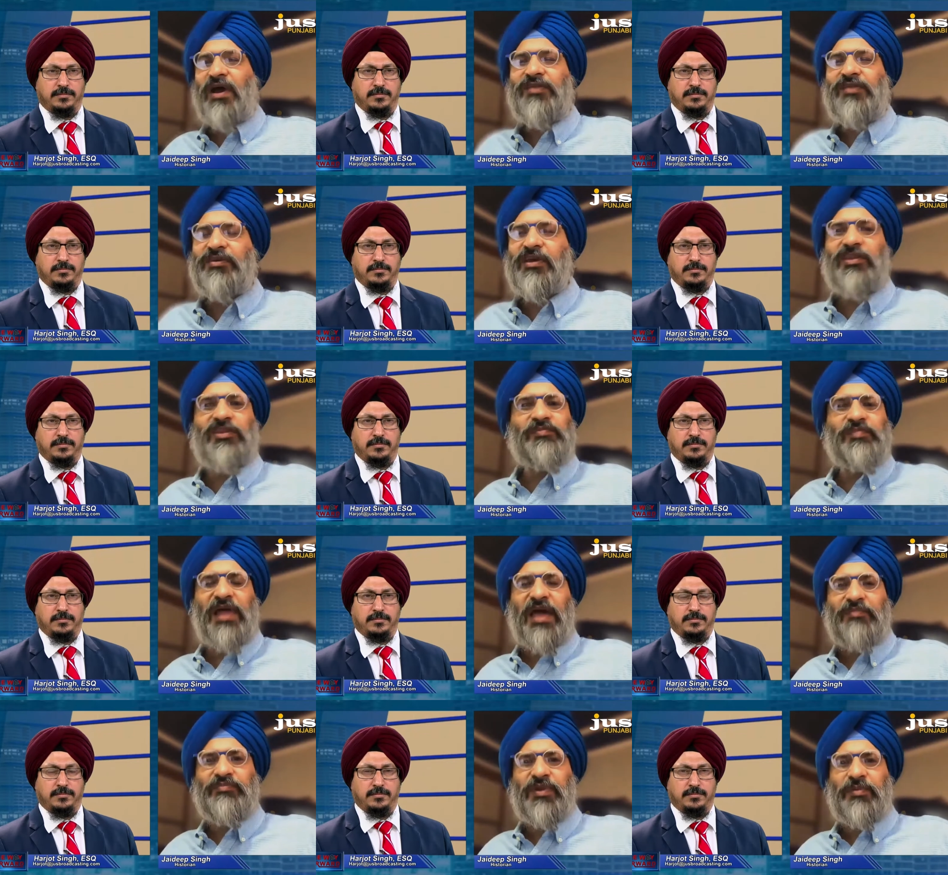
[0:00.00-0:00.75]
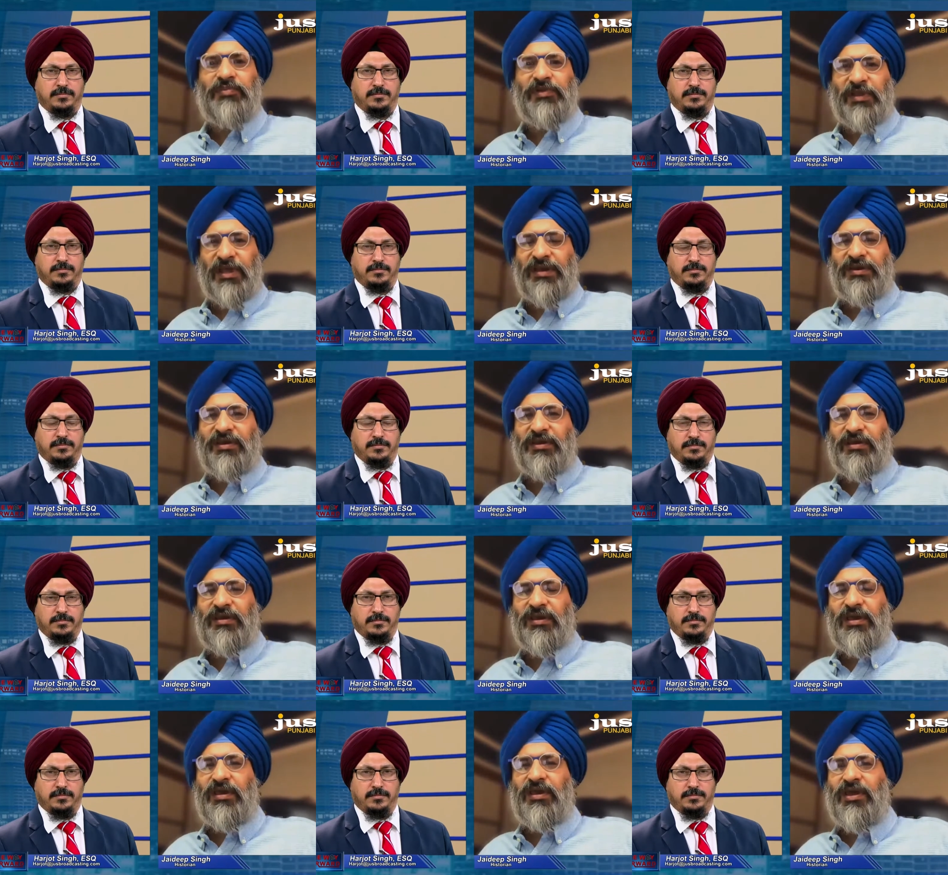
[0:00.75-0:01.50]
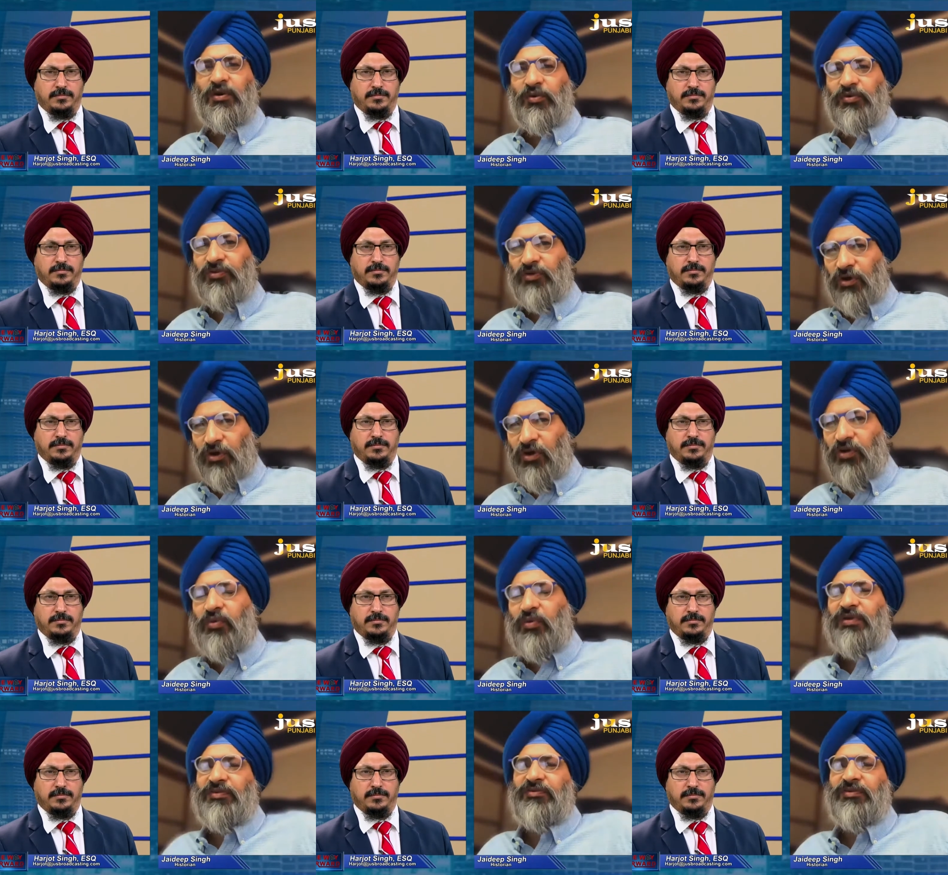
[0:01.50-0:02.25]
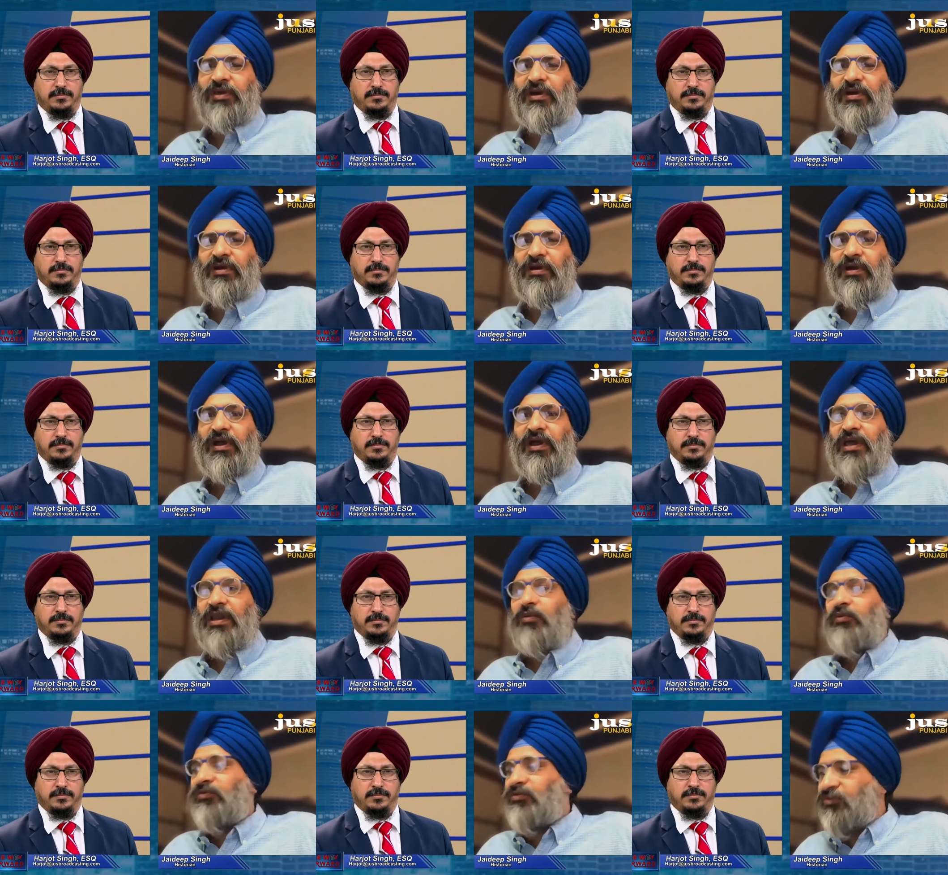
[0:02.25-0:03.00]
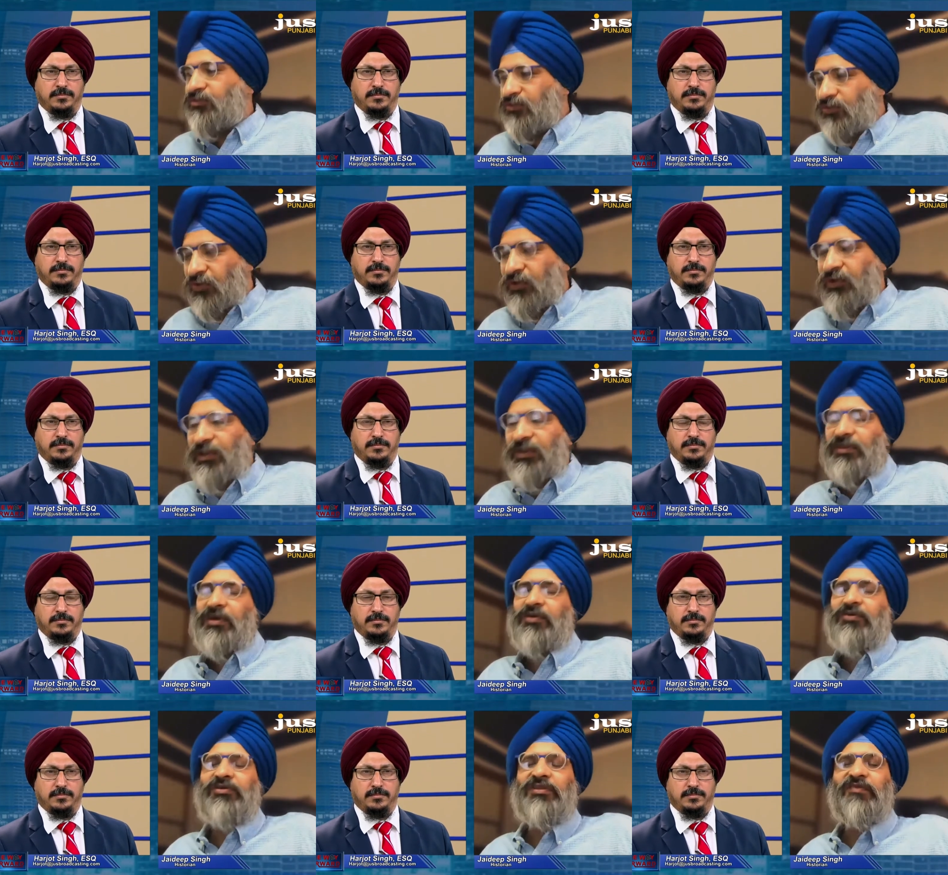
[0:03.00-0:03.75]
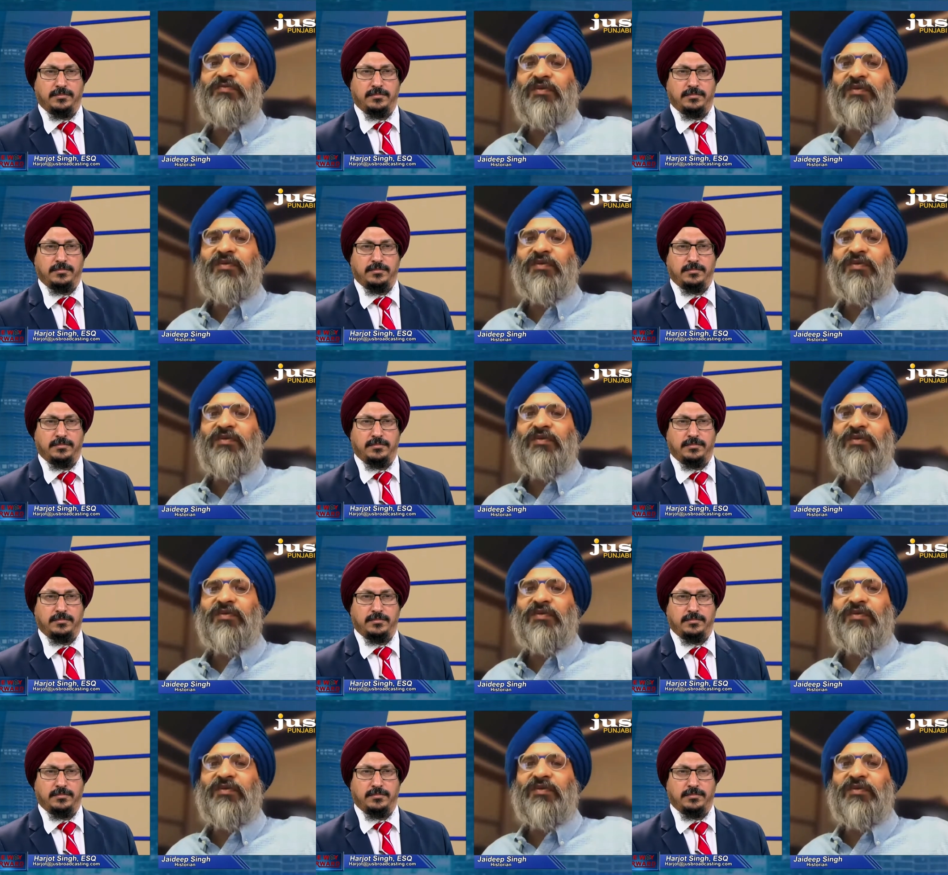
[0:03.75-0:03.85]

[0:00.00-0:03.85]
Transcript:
Speaker 1: violence against black people ended. It was hmm. always there, and it was certainly there during